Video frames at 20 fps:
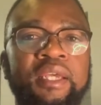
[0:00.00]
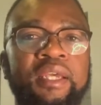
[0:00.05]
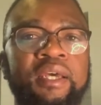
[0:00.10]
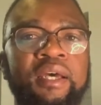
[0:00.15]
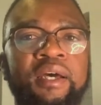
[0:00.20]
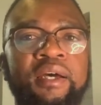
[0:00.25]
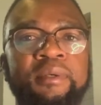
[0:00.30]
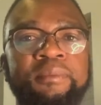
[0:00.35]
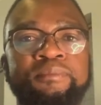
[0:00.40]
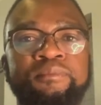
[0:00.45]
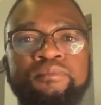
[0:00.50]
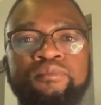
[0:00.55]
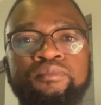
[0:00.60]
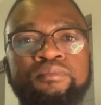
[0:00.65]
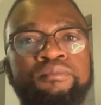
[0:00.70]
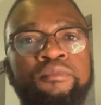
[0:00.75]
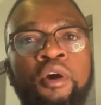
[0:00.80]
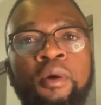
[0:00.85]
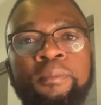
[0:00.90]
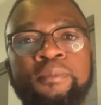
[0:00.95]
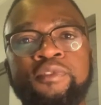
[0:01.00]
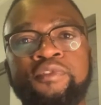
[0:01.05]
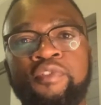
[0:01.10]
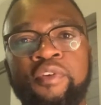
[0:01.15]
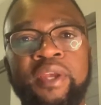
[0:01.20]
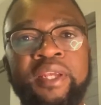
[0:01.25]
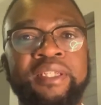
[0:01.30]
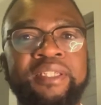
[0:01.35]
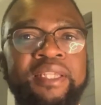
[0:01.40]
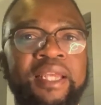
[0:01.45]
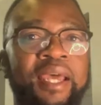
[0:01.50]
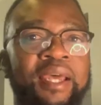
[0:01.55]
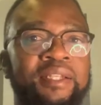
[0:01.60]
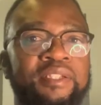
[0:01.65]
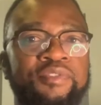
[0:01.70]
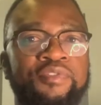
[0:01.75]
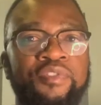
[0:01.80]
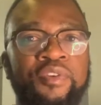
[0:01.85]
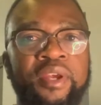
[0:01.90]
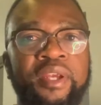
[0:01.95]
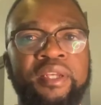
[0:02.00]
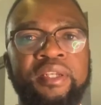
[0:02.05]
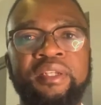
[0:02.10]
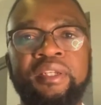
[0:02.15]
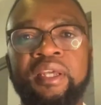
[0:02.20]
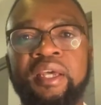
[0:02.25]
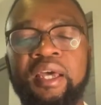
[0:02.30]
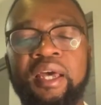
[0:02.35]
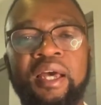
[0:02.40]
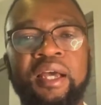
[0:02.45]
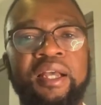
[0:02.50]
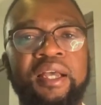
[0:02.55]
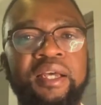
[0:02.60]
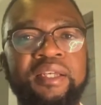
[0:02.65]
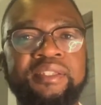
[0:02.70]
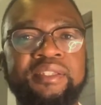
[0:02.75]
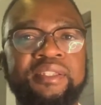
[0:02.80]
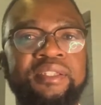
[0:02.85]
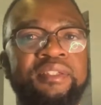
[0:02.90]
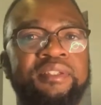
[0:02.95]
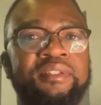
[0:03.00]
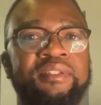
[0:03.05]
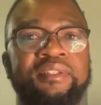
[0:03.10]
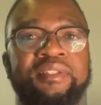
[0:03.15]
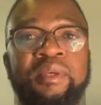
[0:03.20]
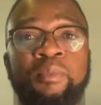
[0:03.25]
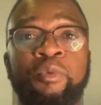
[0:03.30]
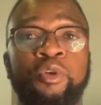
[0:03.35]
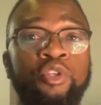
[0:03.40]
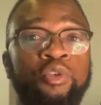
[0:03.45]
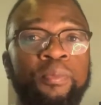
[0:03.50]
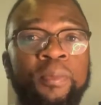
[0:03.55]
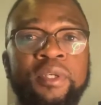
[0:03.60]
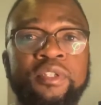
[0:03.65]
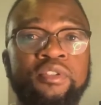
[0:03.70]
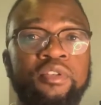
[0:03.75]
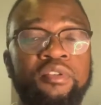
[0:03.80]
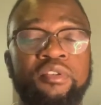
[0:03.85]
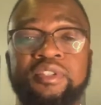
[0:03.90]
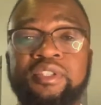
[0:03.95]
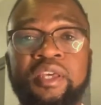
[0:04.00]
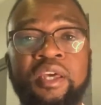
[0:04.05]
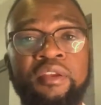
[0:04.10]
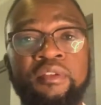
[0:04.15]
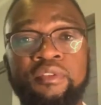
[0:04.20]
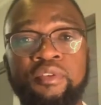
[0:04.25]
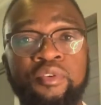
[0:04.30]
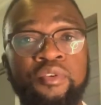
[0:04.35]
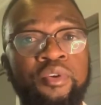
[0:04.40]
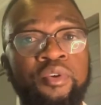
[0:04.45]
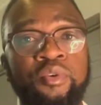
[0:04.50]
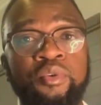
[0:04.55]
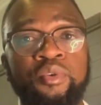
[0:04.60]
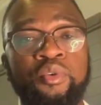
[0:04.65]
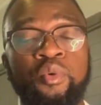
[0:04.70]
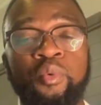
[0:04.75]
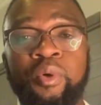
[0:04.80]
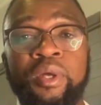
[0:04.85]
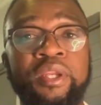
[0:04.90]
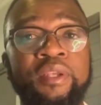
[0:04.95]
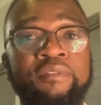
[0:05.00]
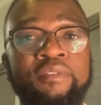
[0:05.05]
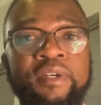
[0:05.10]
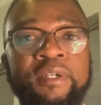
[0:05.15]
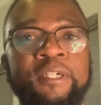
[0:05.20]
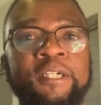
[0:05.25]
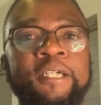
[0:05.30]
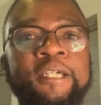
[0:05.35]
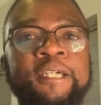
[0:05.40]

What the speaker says: mom's friend, dad's friend, a someone you met on the side of the road or whatever.